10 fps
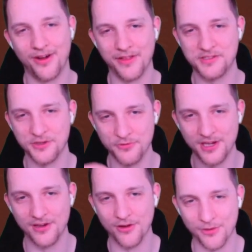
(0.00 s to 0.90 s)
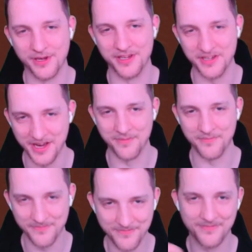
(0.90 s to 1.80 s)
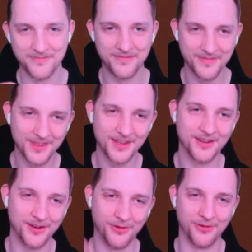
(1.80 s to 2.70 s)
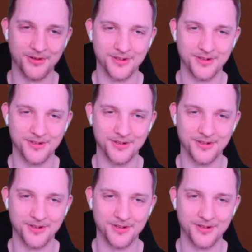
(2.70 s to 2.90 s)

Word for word: That's a really long mini game. Oh.